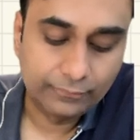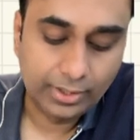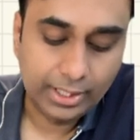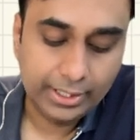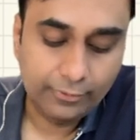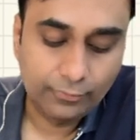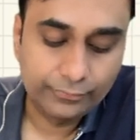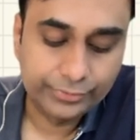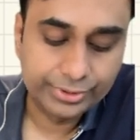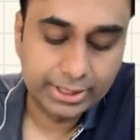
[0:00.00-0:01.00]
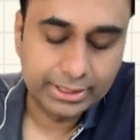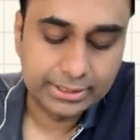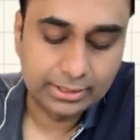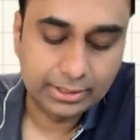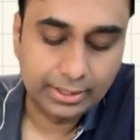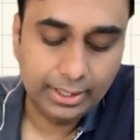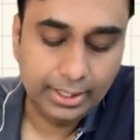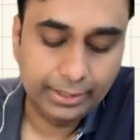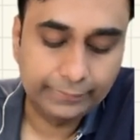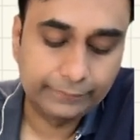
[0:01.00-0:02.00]
y over delta
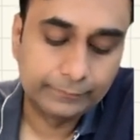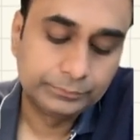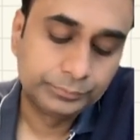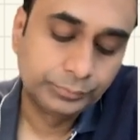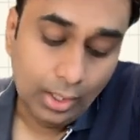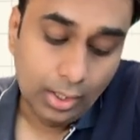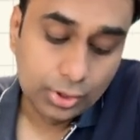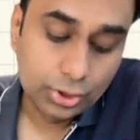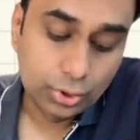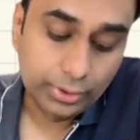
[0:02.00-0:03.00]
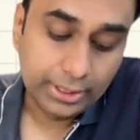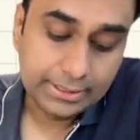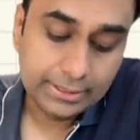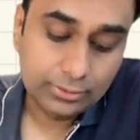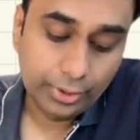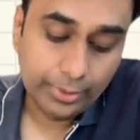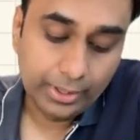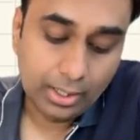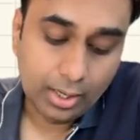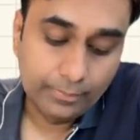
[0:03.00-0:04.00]
x. So this is going to
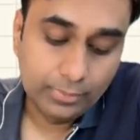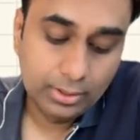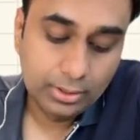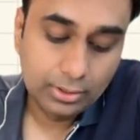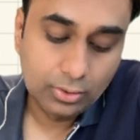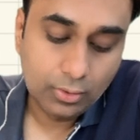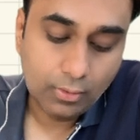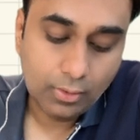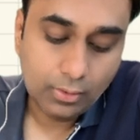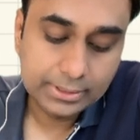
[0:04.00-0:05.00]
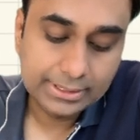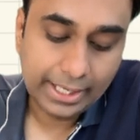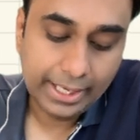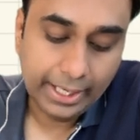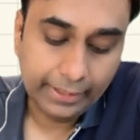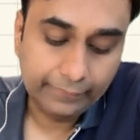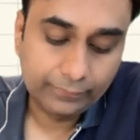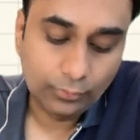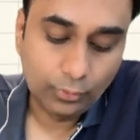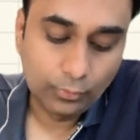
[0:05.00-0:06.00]
become cos x
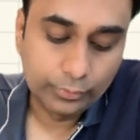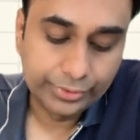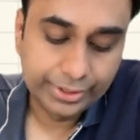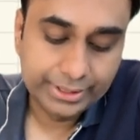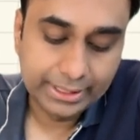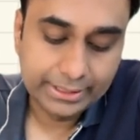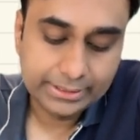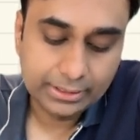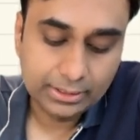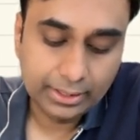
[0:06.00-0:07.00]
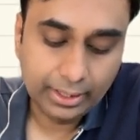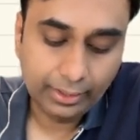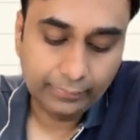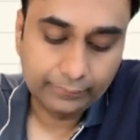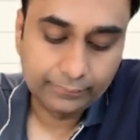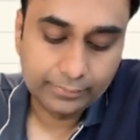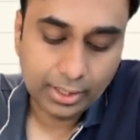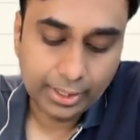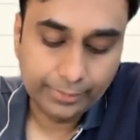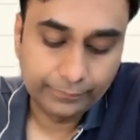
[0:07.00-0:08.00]
over delta x
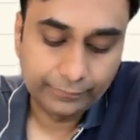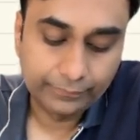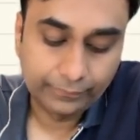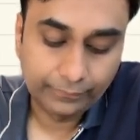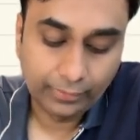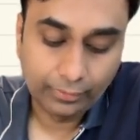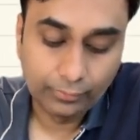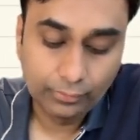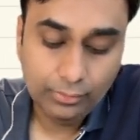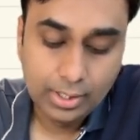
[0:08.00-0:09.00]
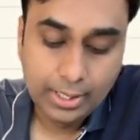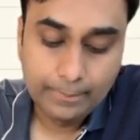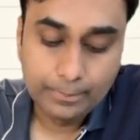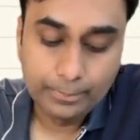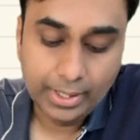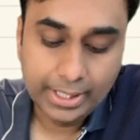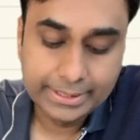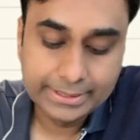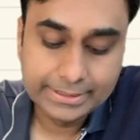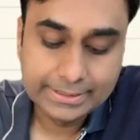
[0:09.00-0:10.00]
times 0
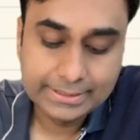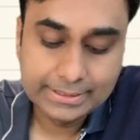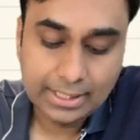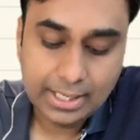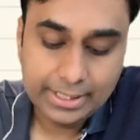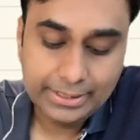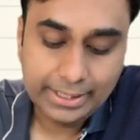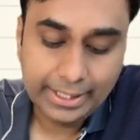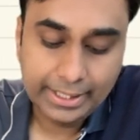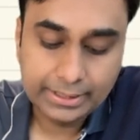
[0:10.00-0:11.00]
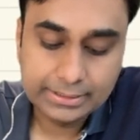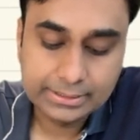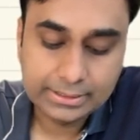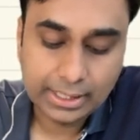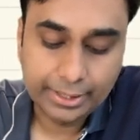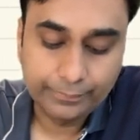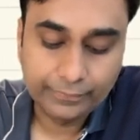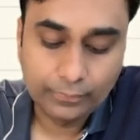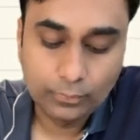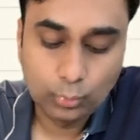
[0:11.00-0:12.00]
minus sine x
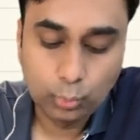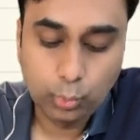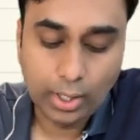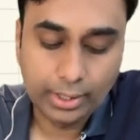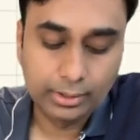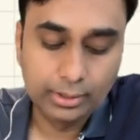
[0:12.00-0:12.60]
times 1.